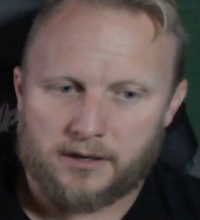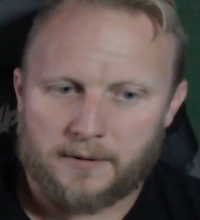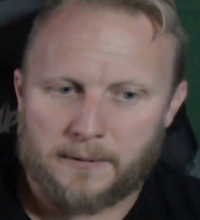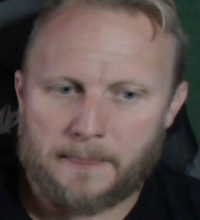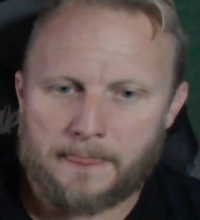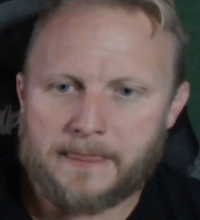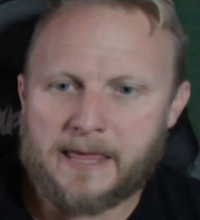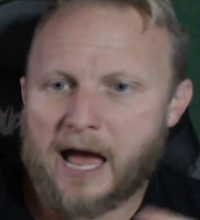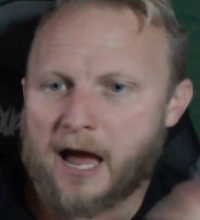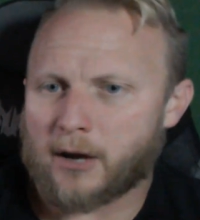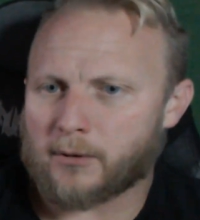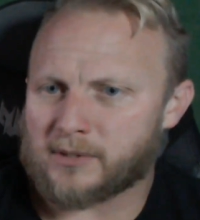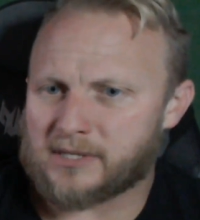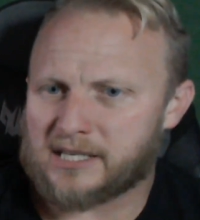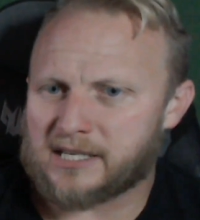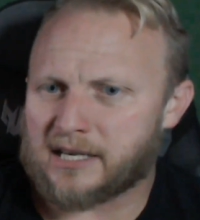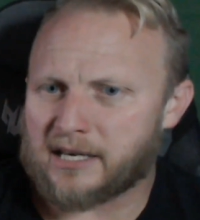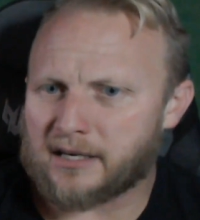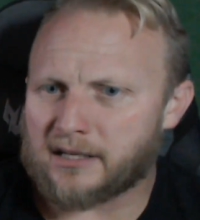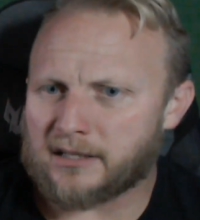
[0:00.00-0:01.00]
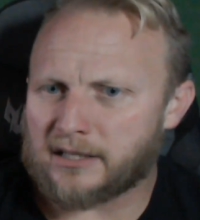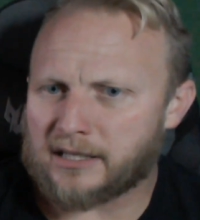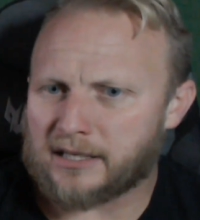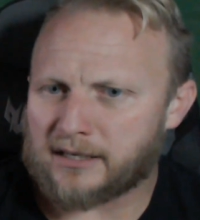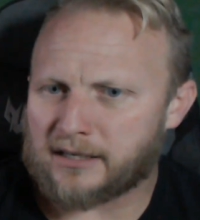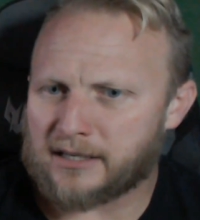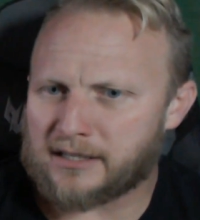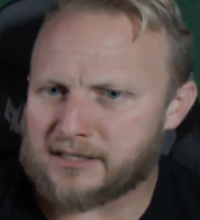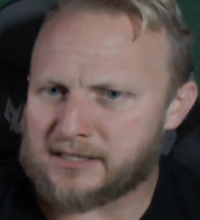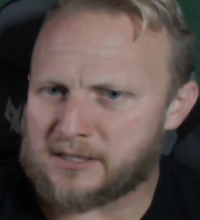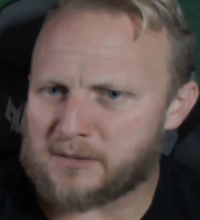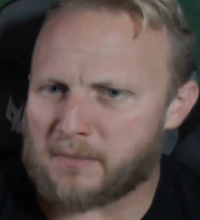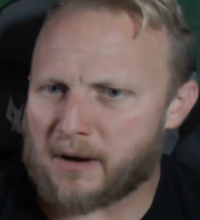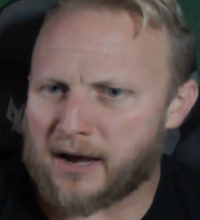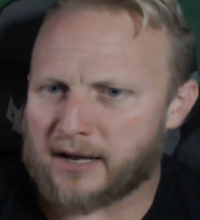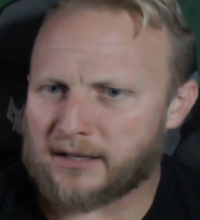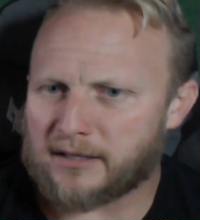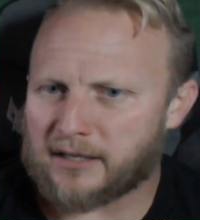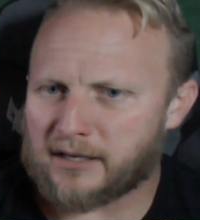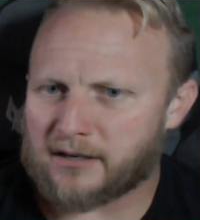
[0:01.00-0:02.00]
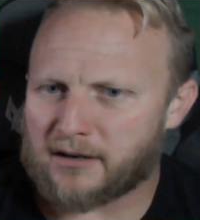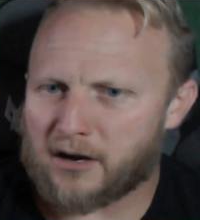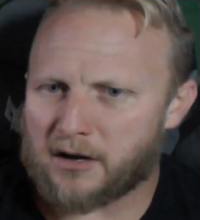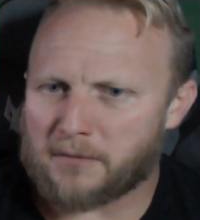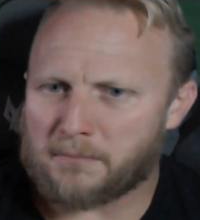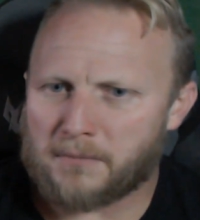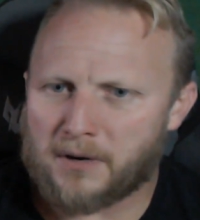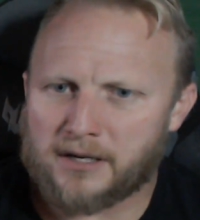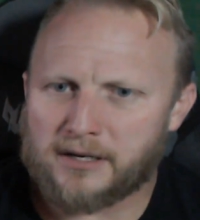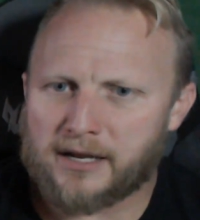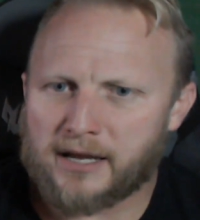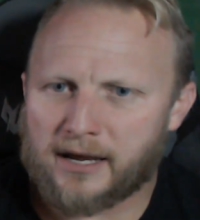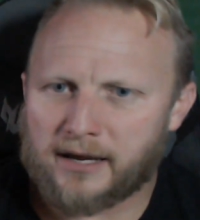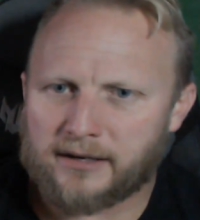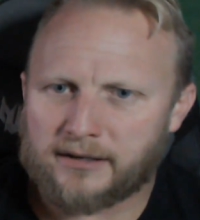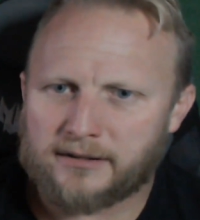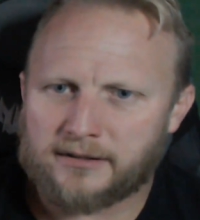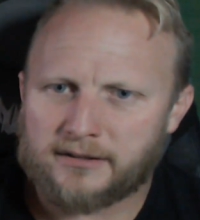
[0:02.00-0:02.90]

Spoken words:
yeah, I was giggling and smiling on Monday